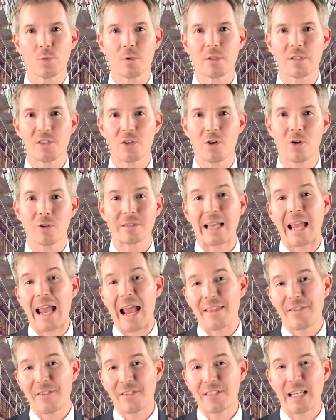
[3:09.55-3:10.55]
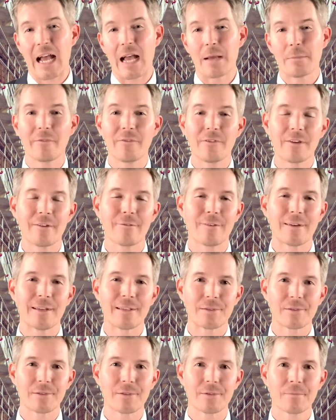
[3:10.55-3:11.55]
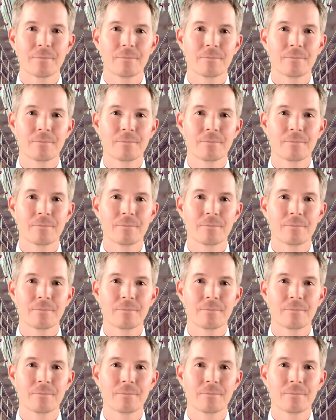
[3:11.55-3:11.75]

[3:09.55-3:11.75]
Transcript: assault at the time of the offense.